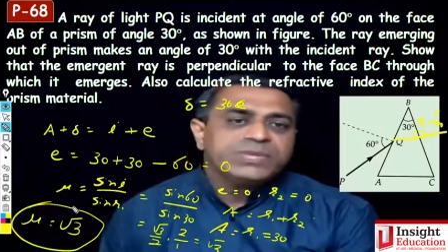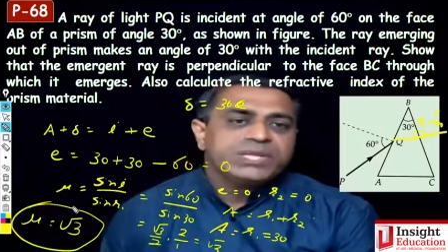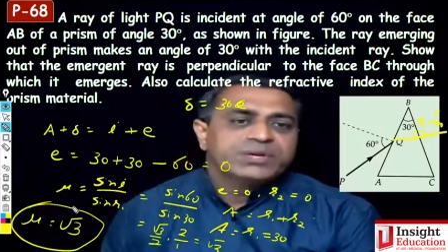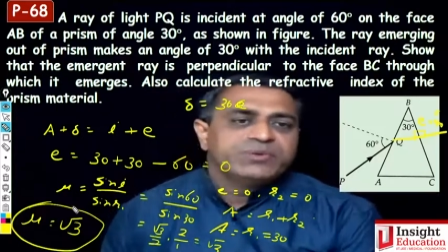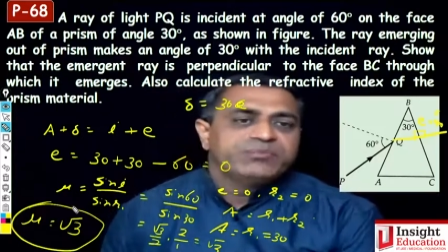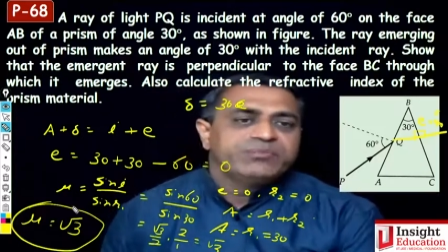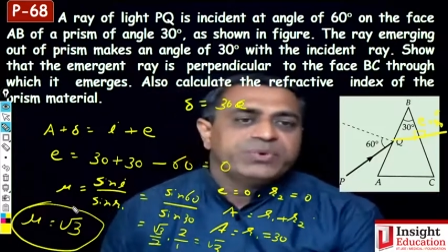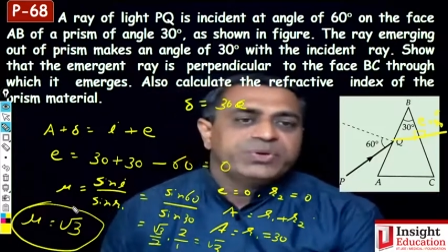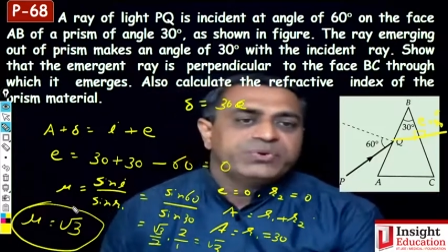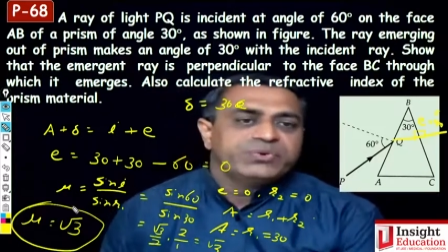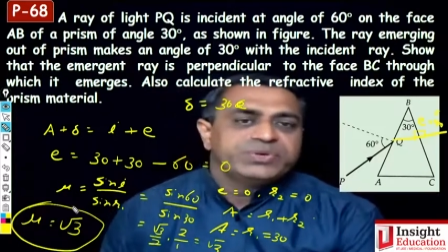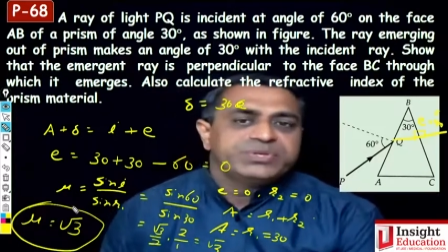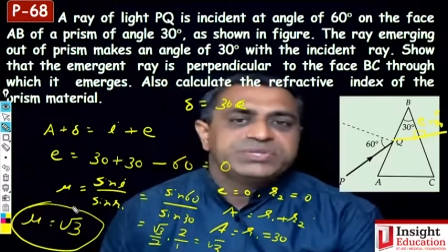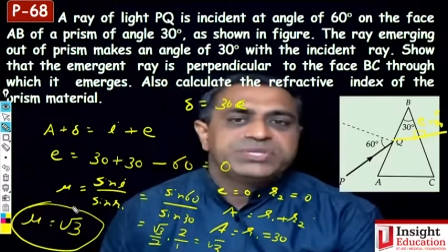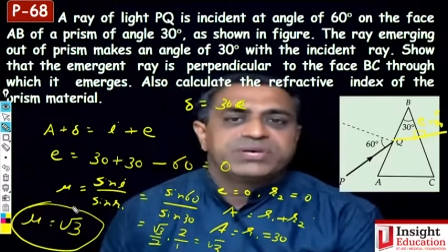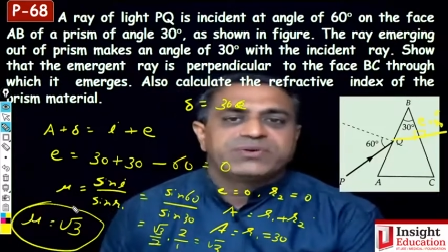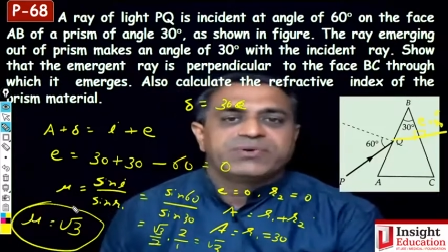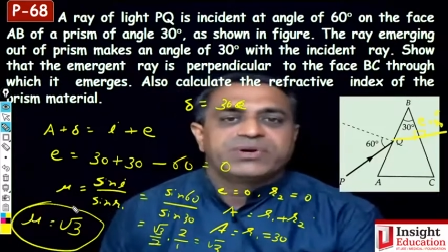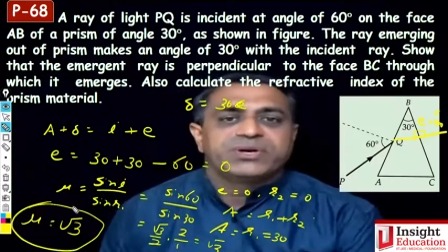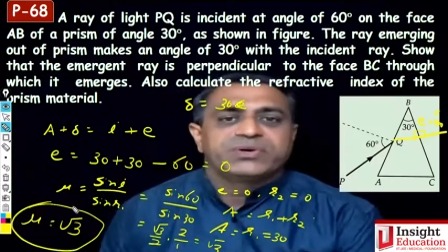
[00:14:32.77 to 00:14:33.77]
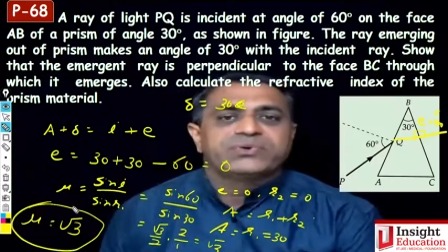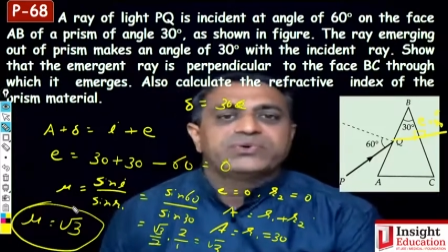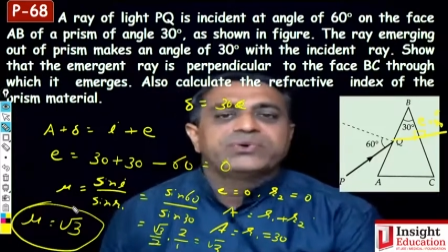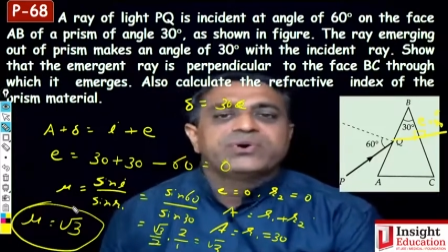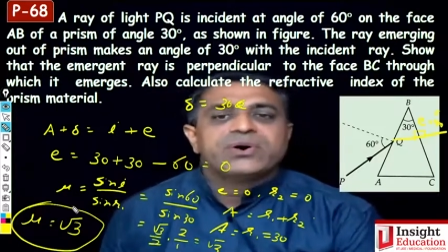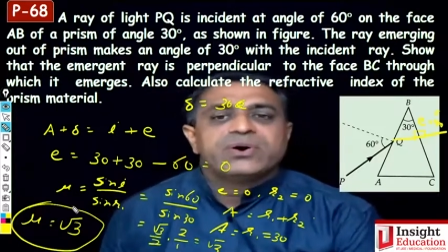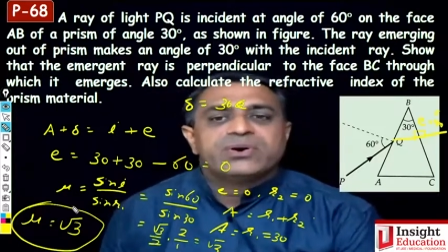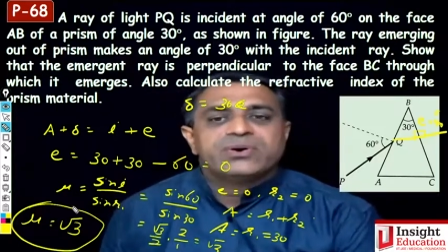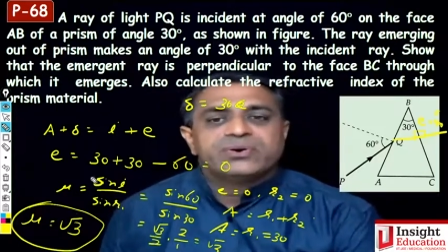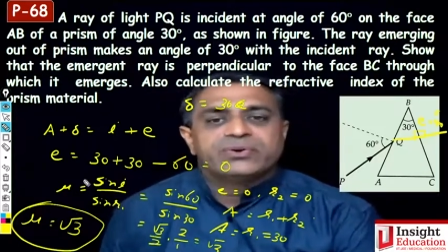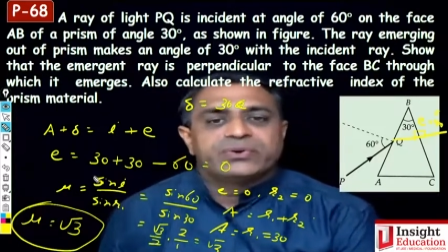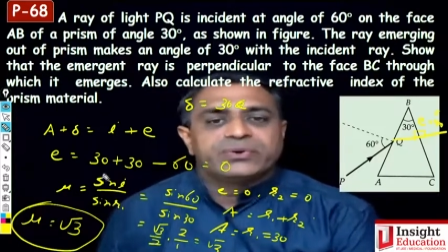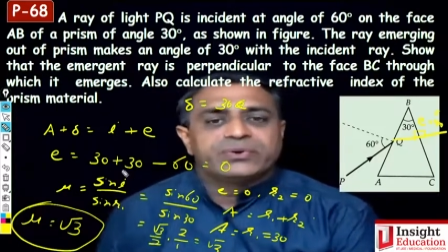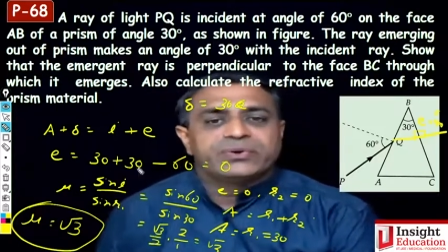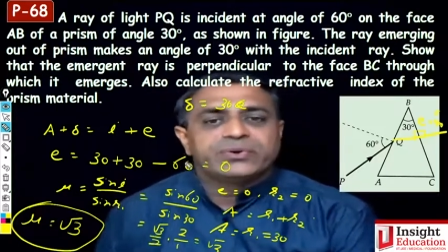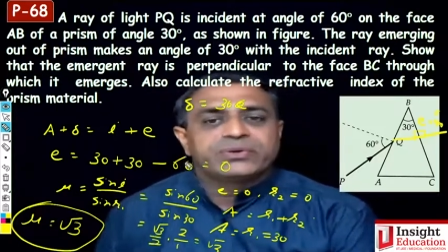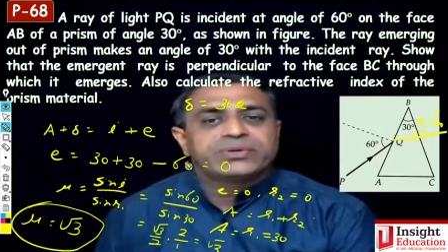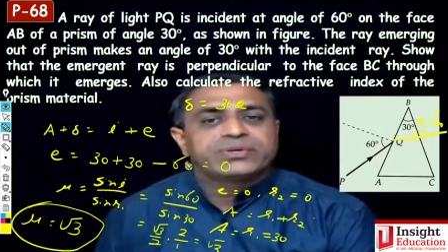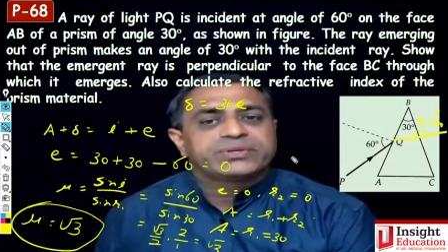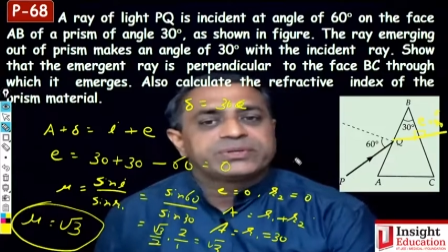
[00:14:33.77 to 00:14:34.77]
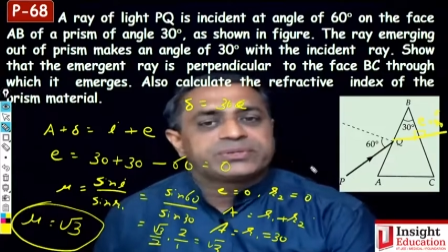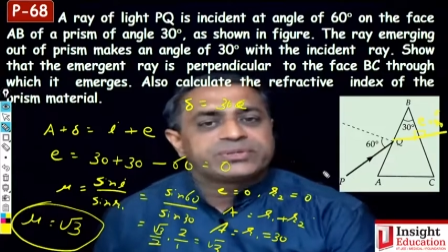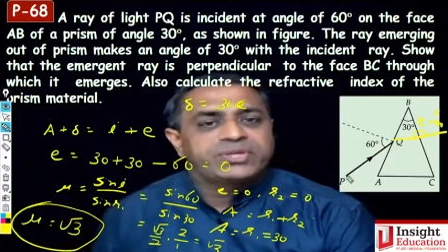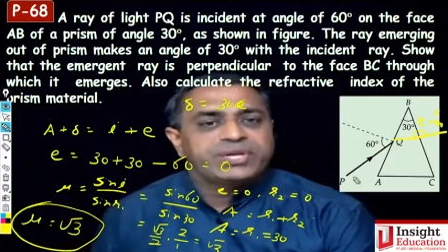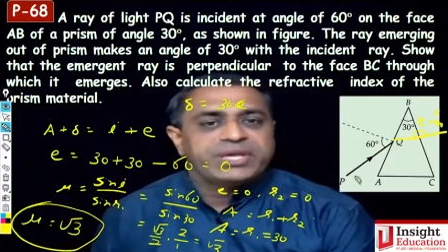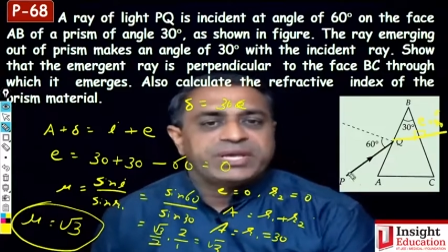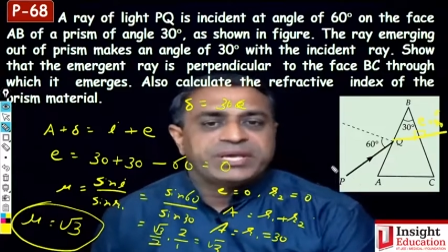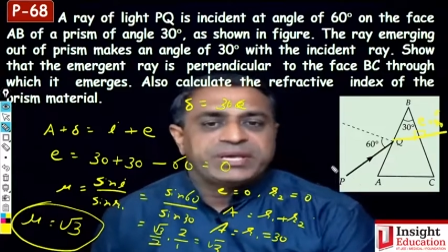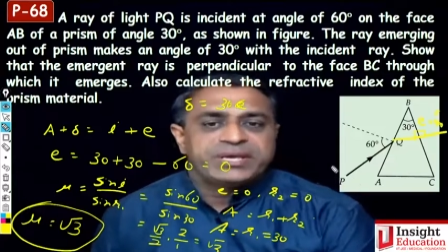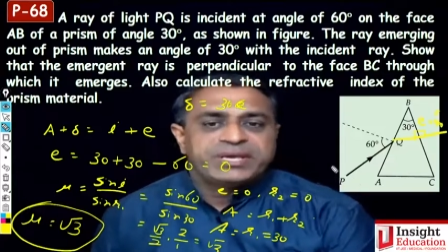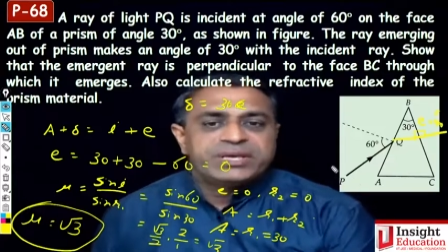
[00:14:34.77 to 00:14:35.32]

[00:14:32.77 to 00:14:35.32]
Mu is equal to root 3.